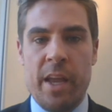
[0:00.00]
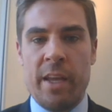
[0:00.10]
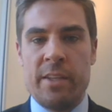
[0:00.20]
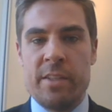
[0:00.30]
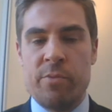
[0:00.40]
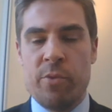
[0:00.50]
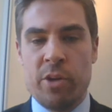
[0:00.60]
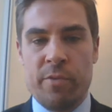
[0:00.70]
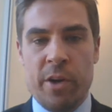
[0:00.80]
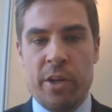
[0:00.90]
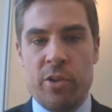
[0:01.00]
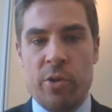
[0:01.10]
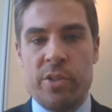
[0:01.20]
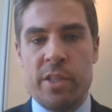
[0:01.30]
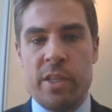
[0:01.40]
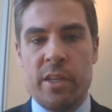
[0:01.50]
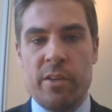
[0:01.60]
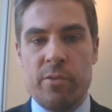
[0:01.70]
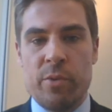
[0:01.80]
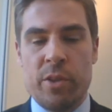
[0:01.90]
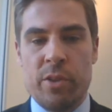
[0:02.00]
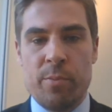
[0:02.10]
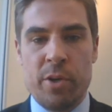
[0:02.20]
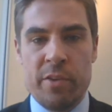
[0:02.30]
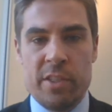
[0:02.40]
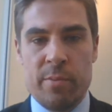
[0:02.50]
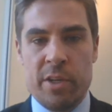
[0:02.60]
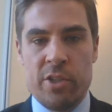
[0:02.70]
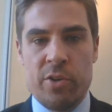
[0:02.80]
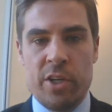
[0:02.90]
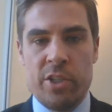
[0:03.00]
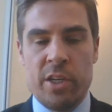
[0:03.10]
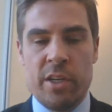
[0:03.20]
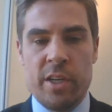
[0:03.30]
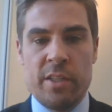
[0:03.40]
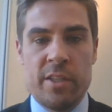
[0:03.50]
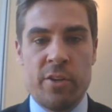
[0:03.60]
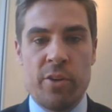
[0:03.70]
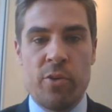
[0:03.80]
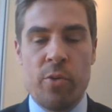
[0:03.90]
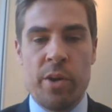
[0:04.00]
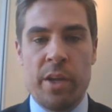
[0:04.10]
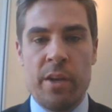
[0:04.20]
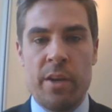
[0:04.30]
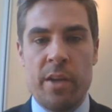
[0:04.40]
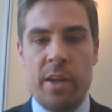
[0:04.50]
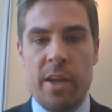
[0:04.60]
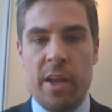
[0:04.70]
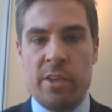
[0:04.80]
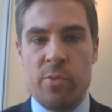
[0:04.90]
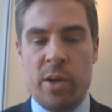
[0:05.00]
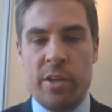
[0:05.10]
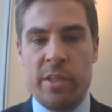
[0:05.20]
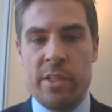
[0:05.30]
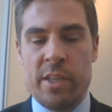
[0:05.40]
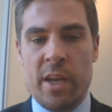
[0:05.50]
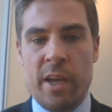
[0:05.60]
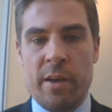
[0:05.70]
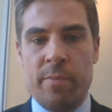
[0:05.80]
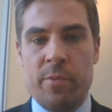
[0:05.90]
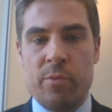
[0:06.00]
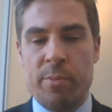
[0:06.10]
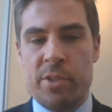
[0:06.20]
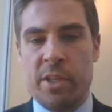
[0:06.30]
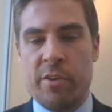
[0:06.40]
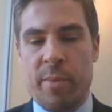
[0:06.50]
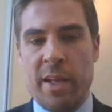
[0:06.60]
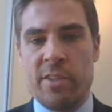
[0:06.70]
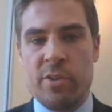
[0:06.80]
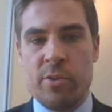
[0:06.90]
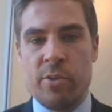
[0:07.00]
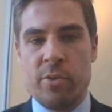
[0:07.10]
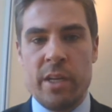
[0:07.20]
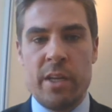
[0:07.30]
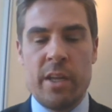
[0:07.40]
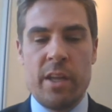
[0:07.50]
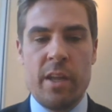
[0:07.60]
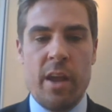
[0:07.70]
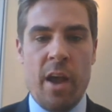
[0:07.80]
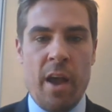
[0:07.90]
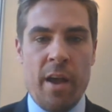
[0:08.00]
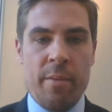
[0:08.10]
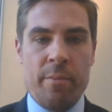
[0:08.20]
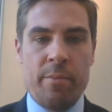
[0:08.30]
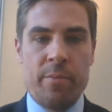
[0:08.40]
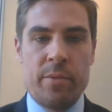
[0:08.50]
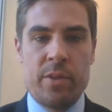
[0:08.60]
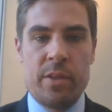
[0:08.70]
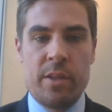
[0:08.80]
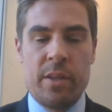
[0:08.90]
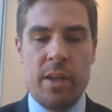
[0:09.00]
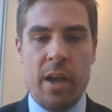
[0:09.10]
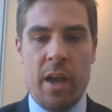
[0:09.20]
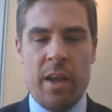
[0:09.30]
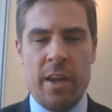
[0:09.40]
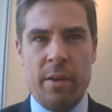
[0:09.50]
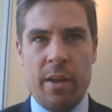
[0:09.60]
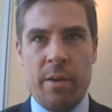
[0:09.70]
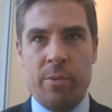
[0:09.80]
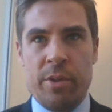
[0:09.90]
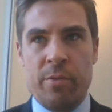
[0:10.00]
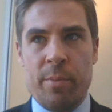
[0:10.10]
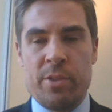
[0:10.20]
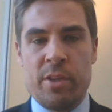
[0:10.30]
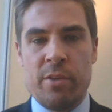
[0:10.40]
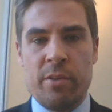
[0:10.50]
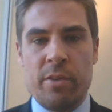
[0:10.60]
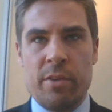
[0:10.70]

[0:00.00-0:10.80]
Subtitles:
and worked very closely with the previous administration and Senator Cornyn, as well as Representative Matsui, and I believe Representative